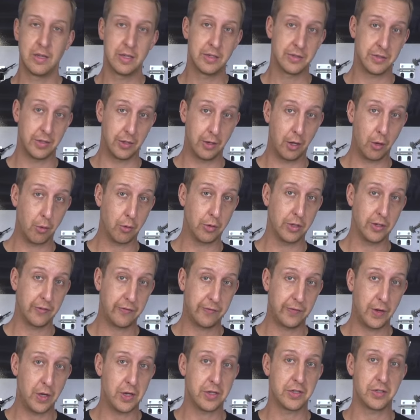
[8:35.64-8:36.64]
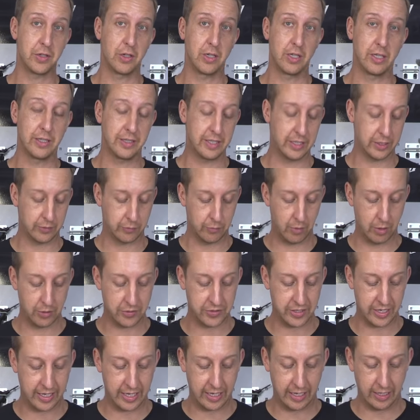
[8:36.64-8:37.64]
So note on the first side of this
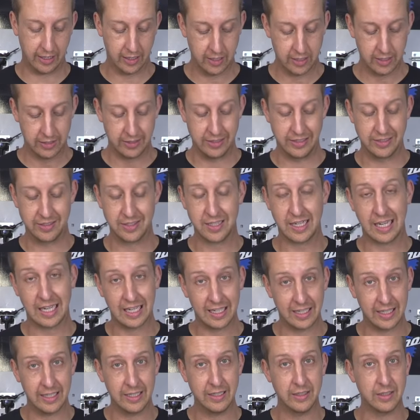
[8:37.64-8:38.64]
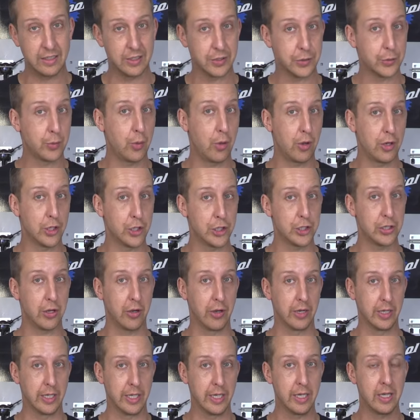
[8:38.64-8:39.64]
rotor here, it's cleaned and it's quite
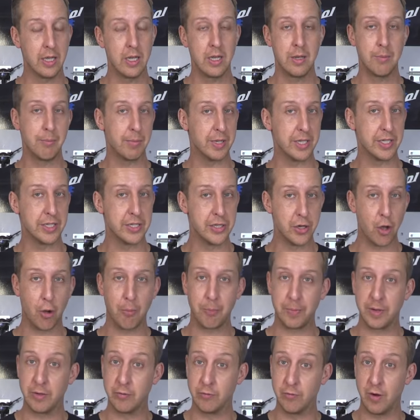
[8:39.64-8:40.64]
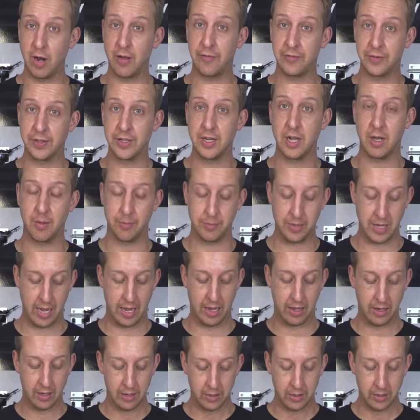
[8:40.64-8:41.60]
shiny, but it's not been roughened up yet.